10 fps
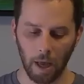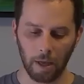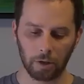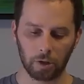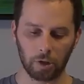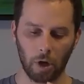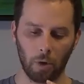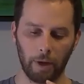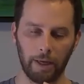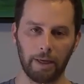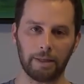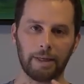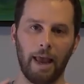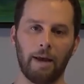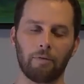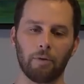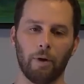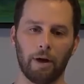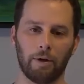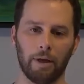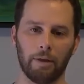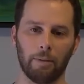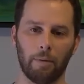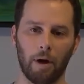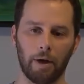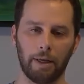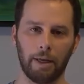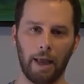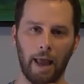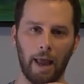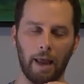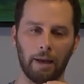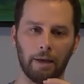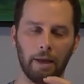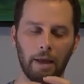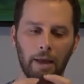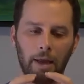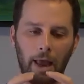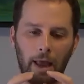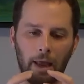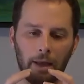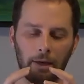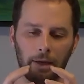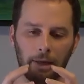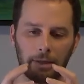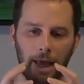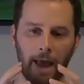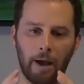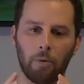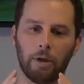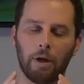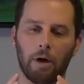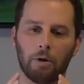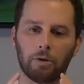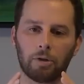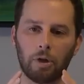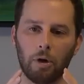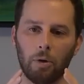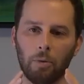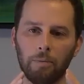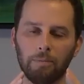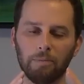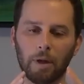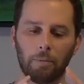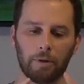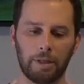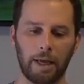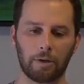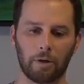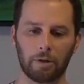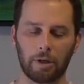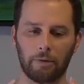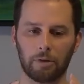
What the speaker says: So it is everywhere in the body, and it's how we also protect ourselves.